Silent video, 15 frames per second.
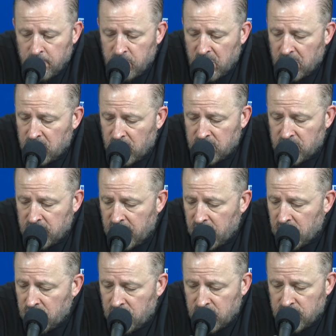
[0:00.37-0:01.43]
I thought
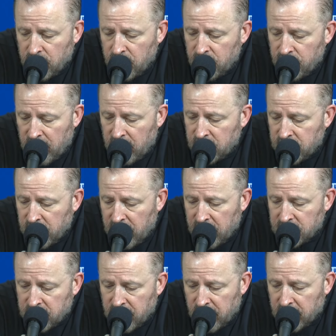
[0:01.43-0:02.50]
Jalen was
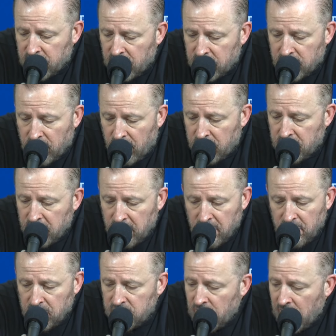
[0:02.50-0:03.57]
fantastic. I thought
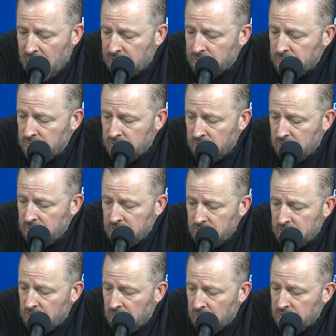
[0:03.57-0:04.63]
Josh was a
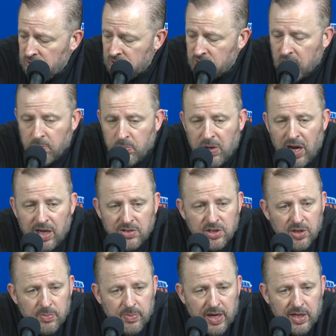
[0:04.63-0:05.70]
you know just a
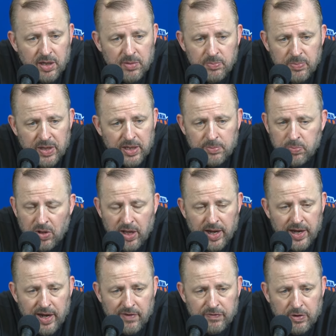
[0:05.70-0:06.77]
monster, making big
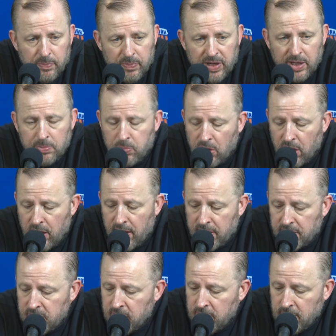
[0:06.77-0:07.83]
play after big
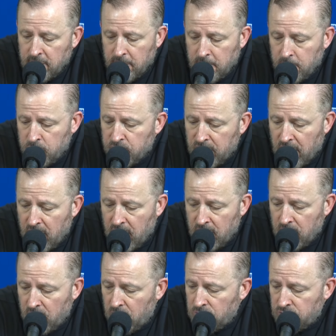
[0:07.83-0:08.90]
play. Uh,
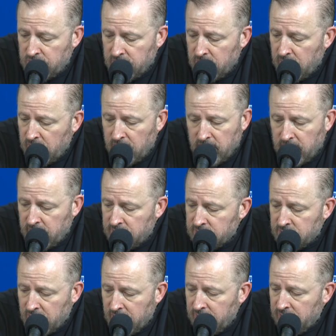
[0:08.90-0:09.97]
OG
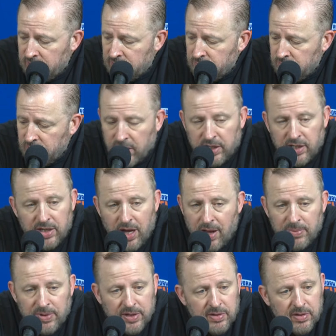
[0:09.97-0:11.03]
is is really
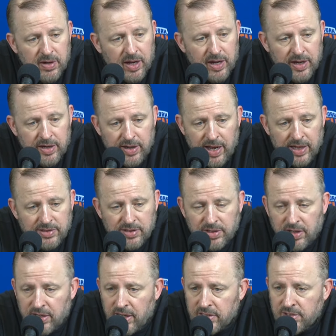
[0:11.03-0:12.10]
coming, and that's
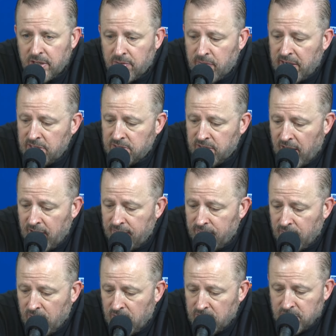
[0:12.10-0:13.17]
a that's a great sign
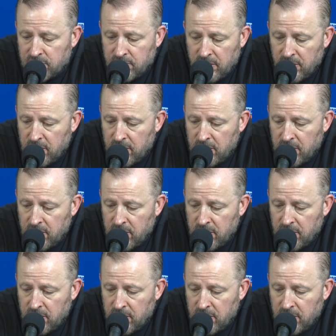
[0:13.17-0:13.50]
for us.